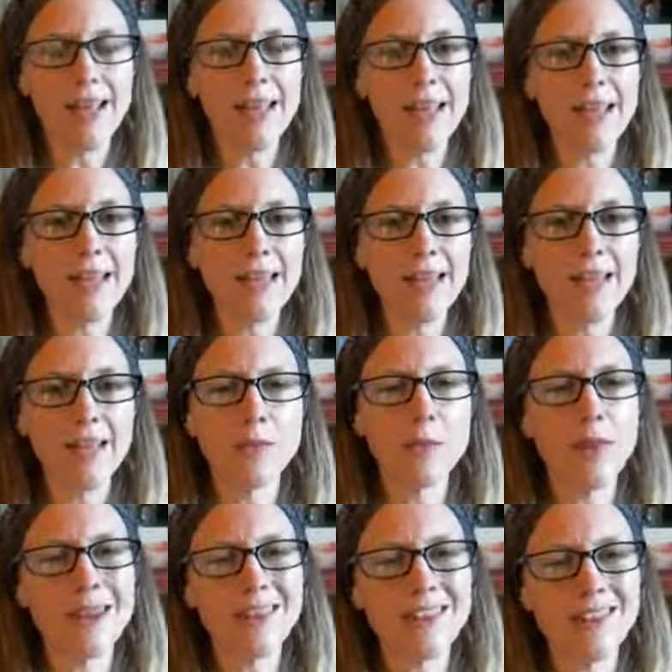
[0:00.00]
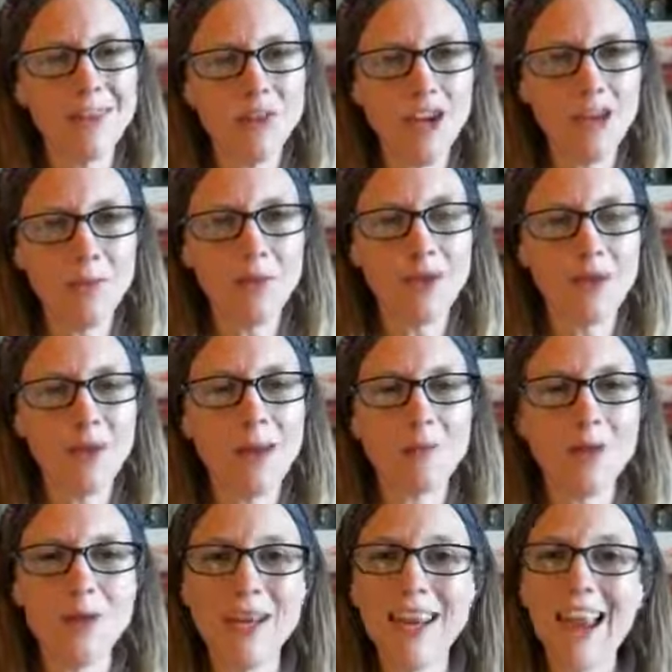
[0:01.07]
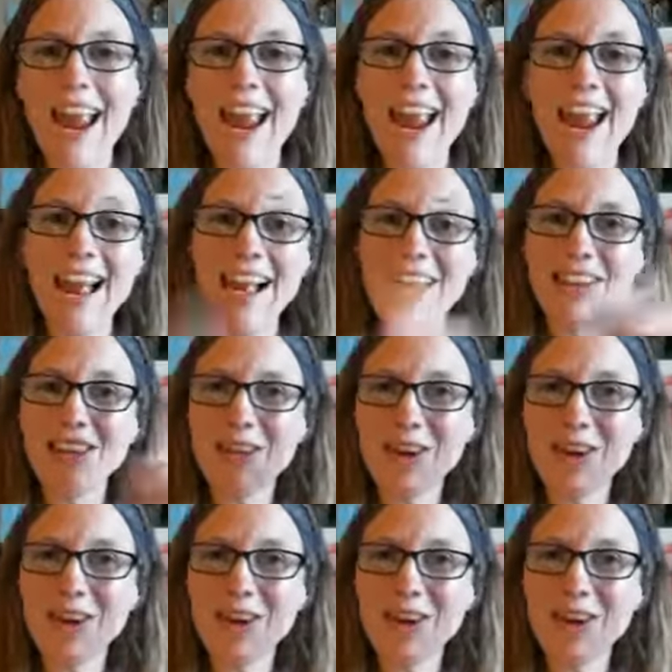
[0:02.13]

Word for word: in the end, will I still accomplish what I'm doing and